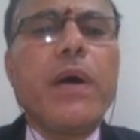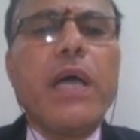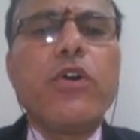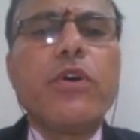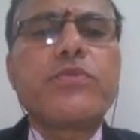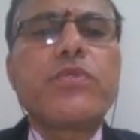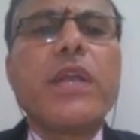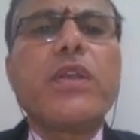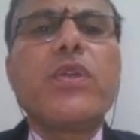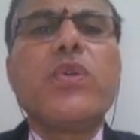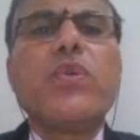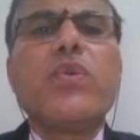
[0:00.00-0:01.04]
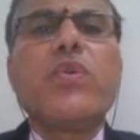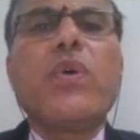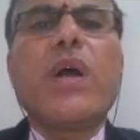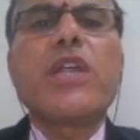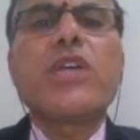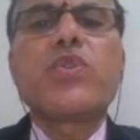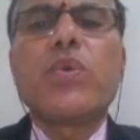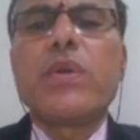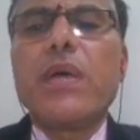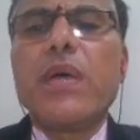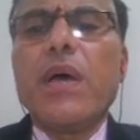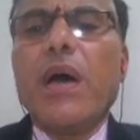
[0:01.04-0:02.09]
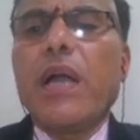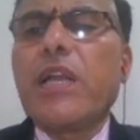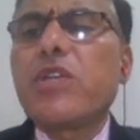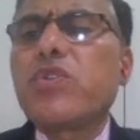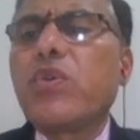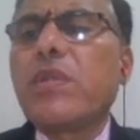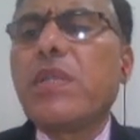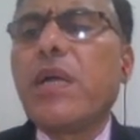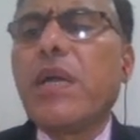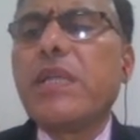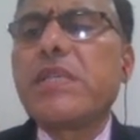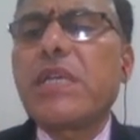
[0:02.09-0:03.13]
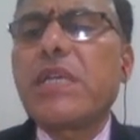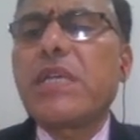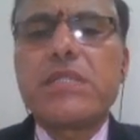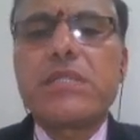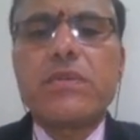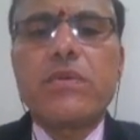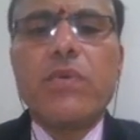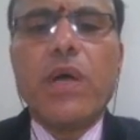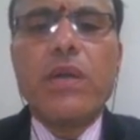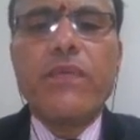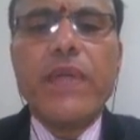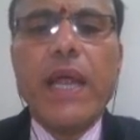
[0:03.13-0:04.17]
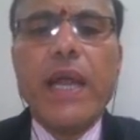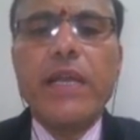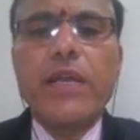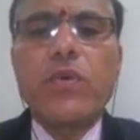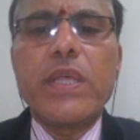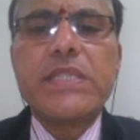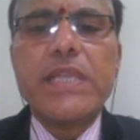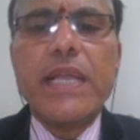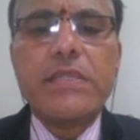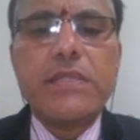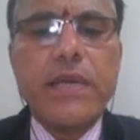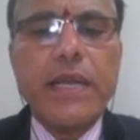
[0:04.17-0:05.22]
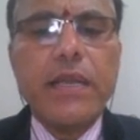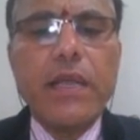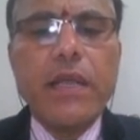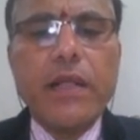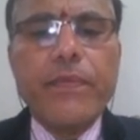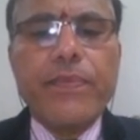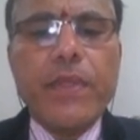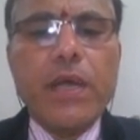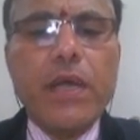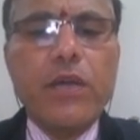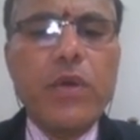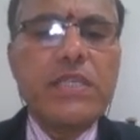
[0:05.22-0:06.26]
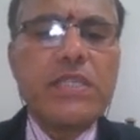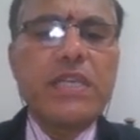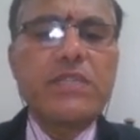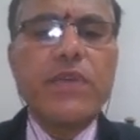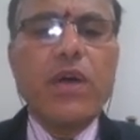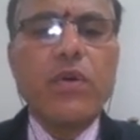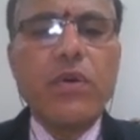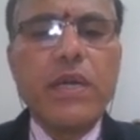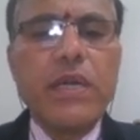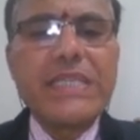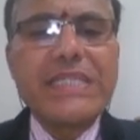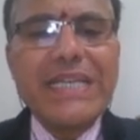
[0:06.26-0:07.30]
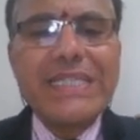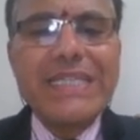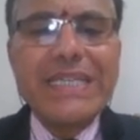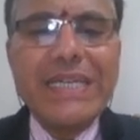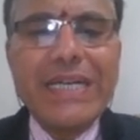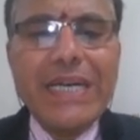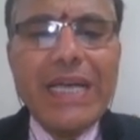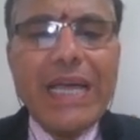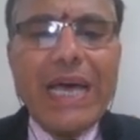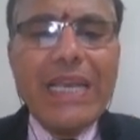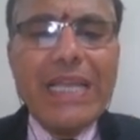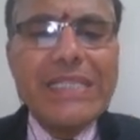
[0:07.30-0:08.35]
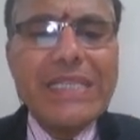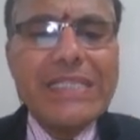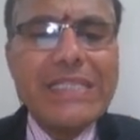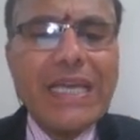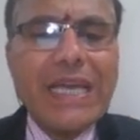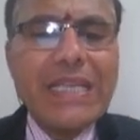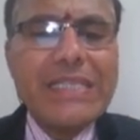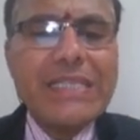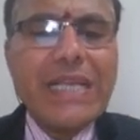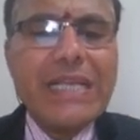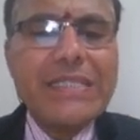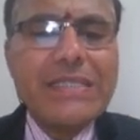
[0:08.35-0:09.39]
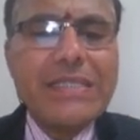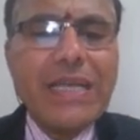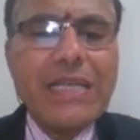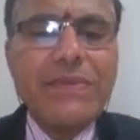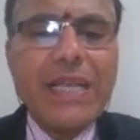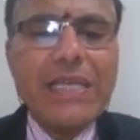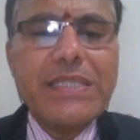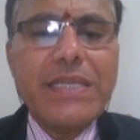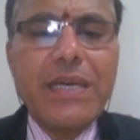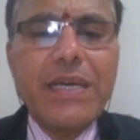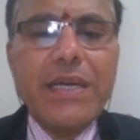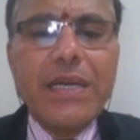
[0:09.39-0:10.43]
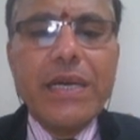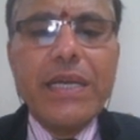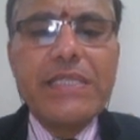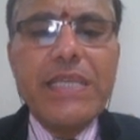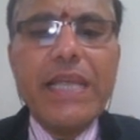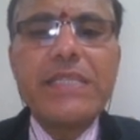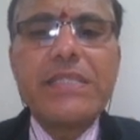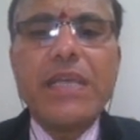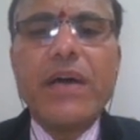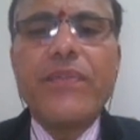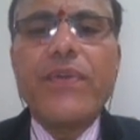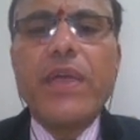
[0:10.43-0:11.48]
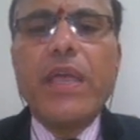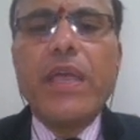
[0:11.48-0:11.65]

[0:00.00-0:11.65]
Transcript: I hope student you understood the discussions what we had in today's class, right? In today's class we have discussed the analysis as well as the designs of